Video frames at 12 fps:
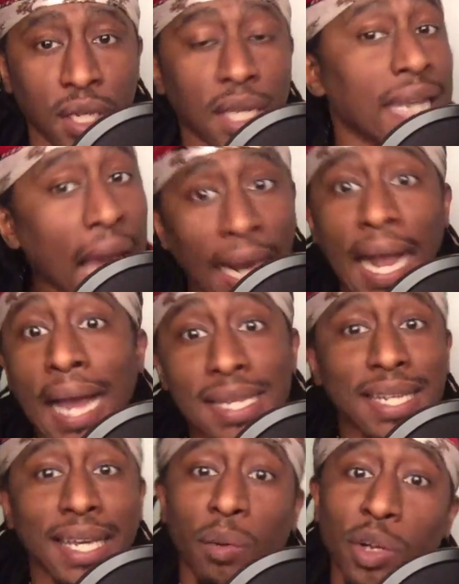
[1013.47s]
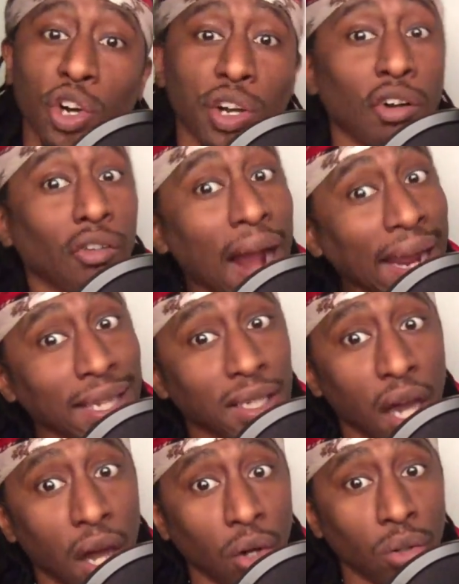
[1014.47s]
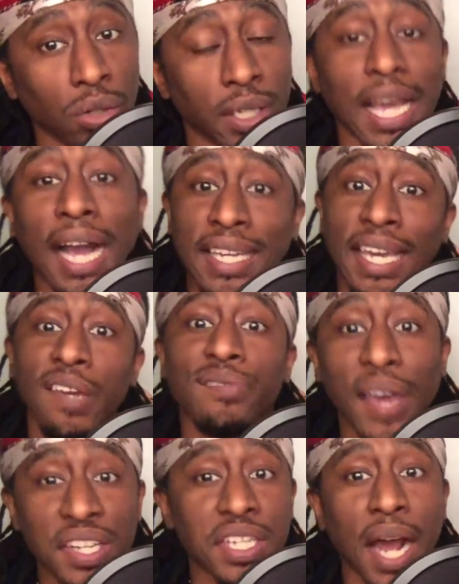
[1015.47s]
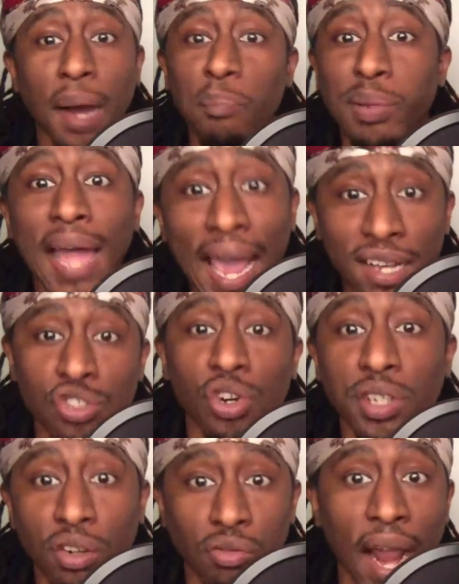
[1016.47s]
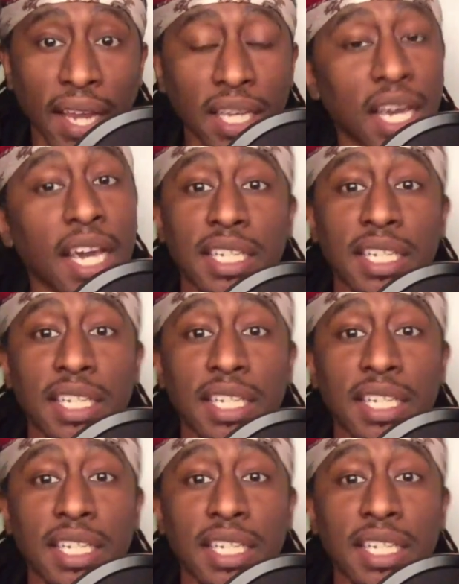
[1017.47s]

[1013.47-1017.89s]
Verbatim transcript: Now I gotta deal with it on the right, yo. Y'all can't vet y'all blacks on the right.